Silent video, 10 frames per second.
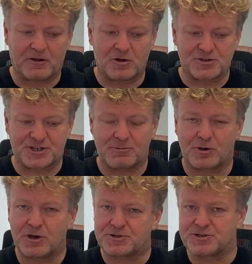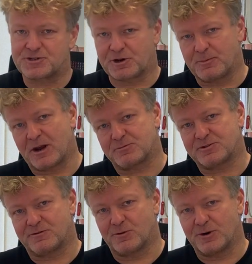Long staple cottons can be up
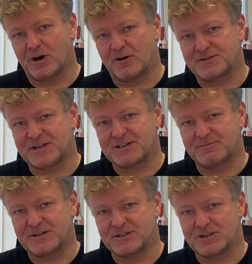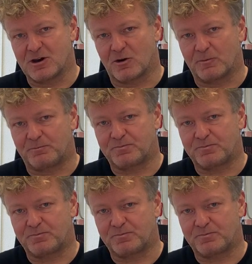to 4.5 centimetres long,